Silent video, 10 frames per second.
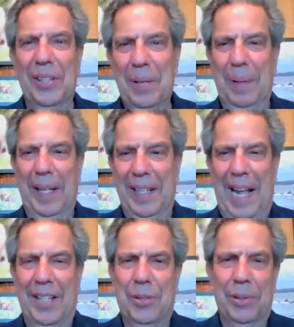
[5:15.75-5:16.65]
could easily be a
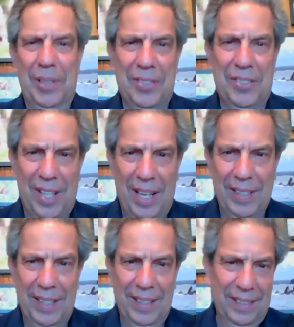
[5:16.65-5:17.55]
naturalist
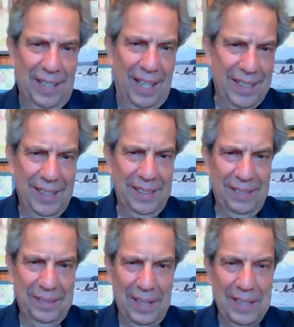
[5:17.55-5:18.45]
on
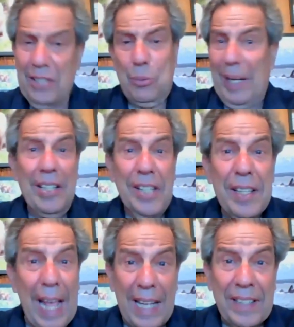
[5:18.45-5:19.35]
a. That's what I
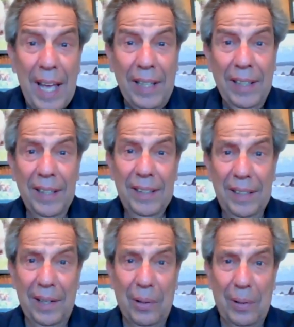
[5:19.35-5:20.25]
did that day.
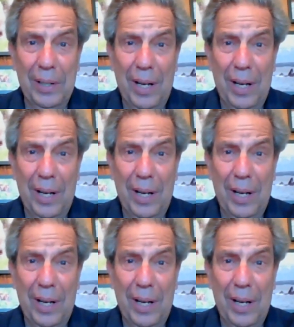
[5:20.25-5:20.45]
You